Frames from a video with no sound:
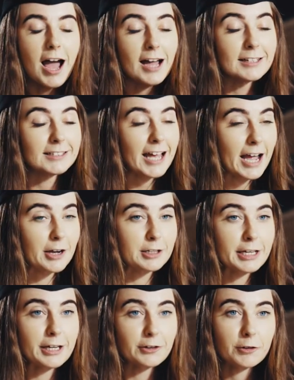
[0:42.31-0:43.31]
and
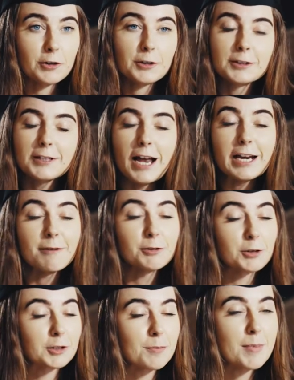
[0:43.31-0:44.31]
equity and trust, and he
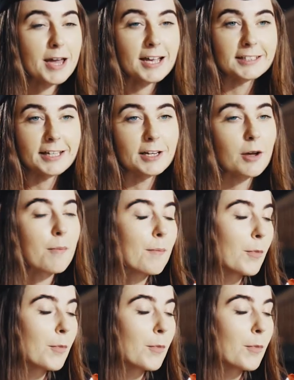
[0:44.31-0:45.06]
was just amazing,